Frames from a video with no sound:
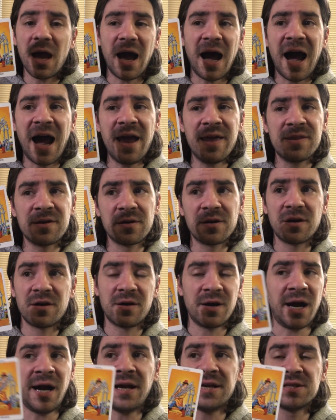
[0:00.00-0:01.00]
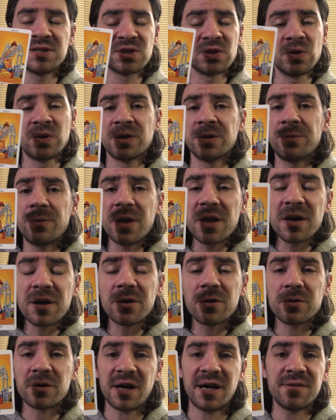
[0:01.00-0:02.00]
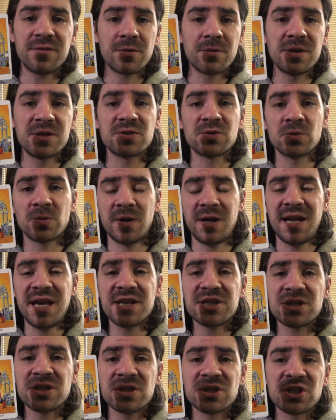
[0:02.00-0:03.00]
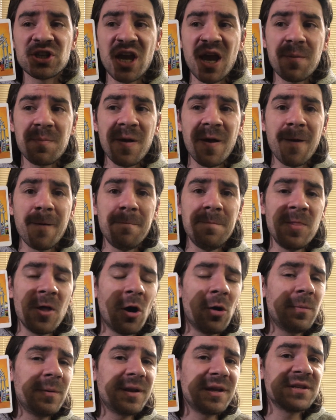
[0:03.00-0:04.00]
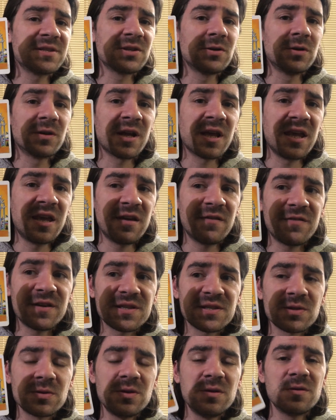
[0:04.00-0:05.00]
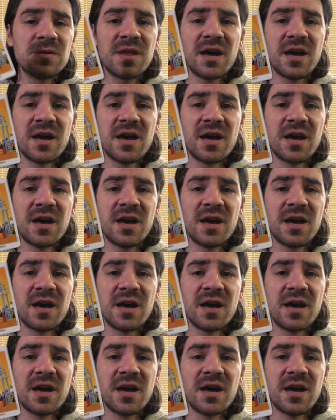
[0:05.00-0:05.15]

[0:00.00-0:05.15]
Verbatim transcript: either into career or either into relationship, nobody is going to give it to you.